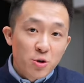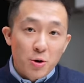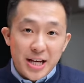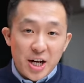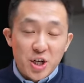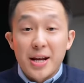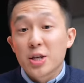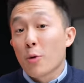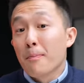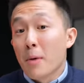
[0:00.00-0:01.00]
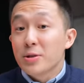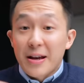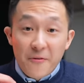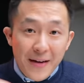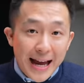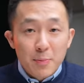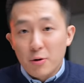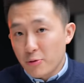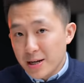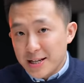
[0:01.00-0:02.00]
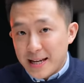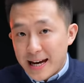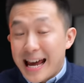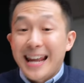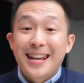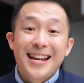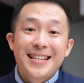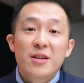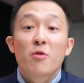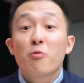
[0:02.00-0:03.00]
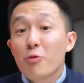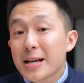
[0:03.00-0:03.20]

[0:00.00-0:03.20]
intro section is your most valuable real estate and LinkedIn